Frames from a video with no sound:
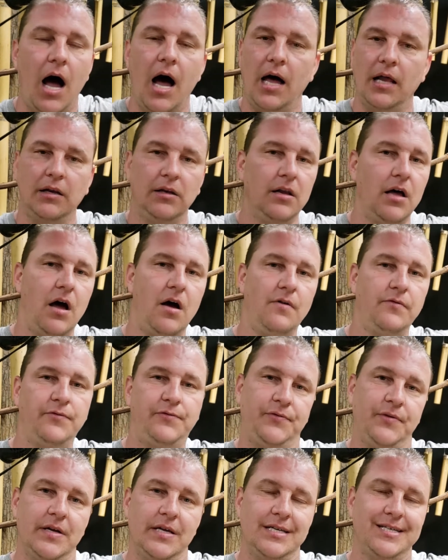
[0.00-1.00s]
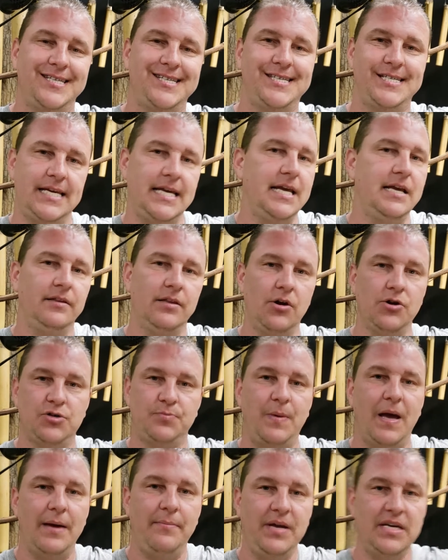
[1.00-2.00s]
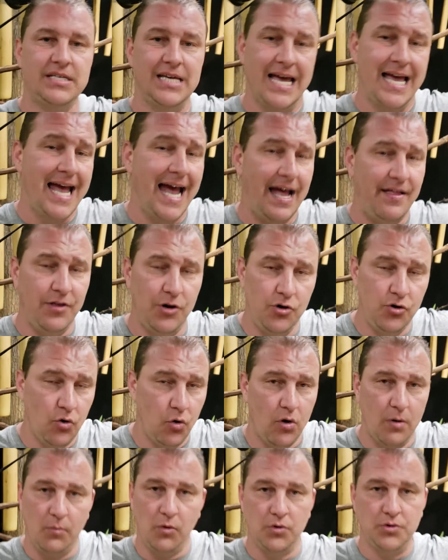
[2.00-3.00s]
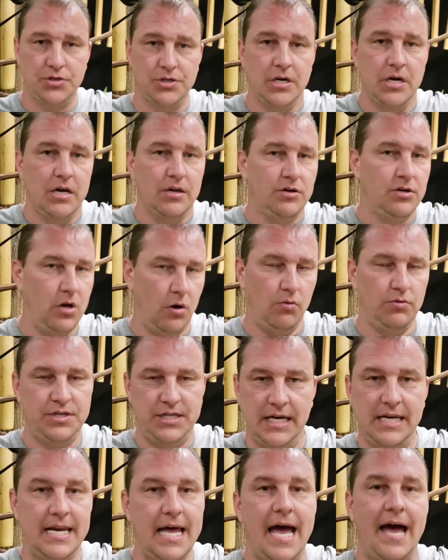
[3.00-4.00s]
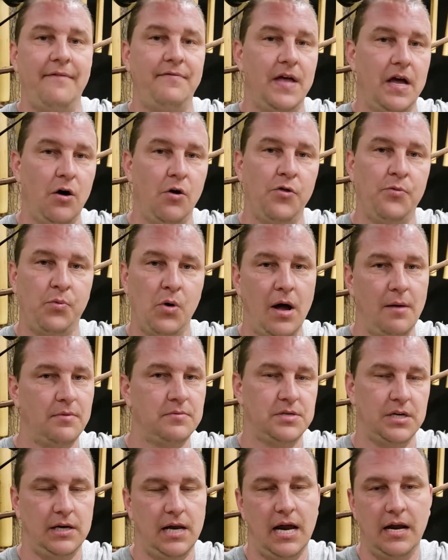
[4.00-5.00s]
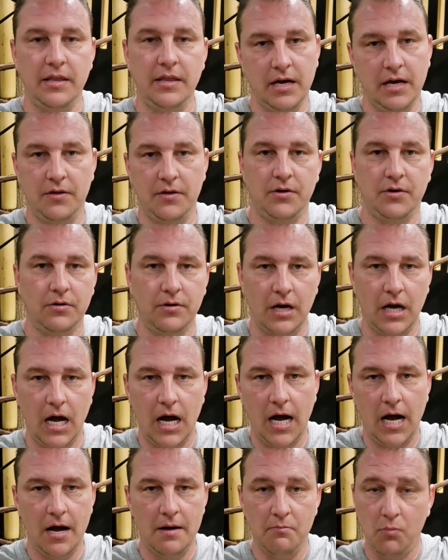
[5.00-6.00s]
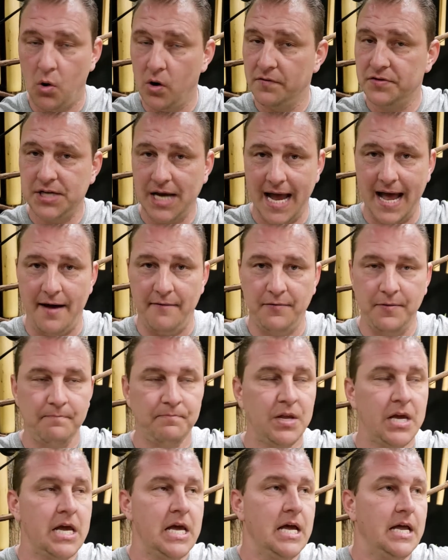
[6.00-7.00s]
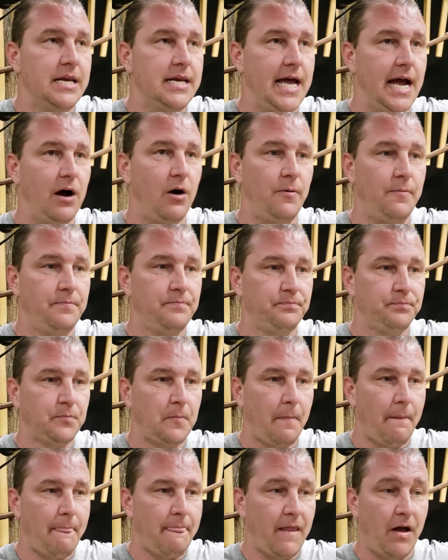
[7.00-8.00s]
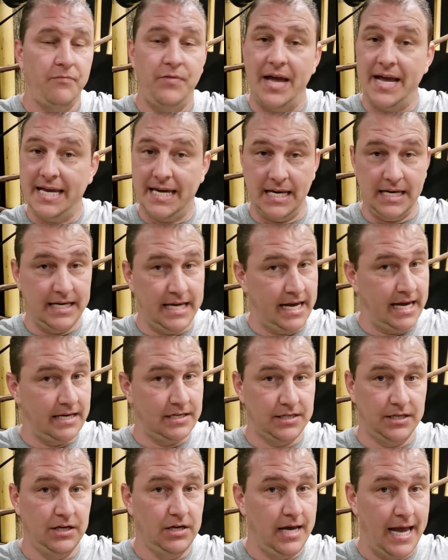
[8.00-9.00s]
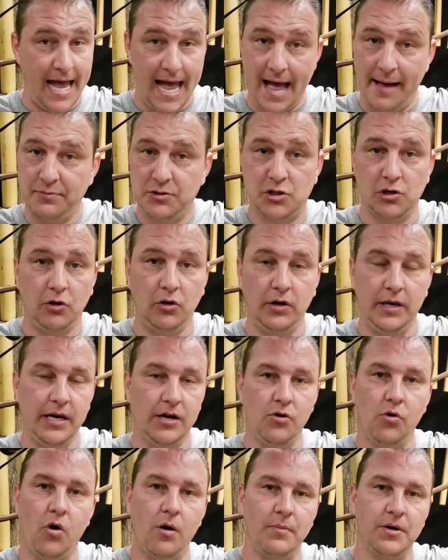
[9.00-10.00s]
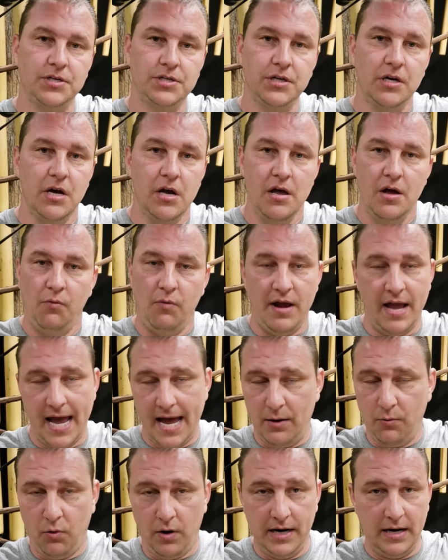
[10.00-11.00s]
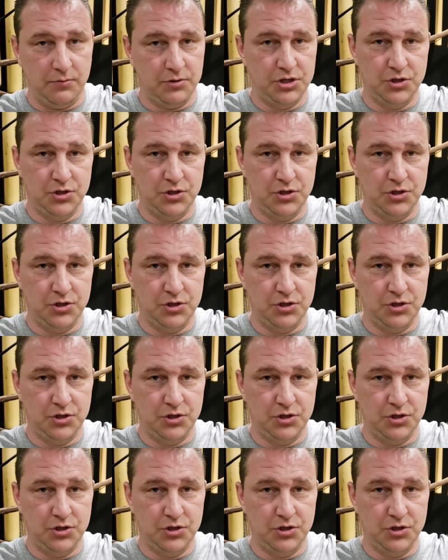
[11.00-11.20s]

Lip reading: Love seeing those babies, and the normals don't tend to have the health problems a lot of the other morphs have. Now, they can get absolutely enormous. We had one that was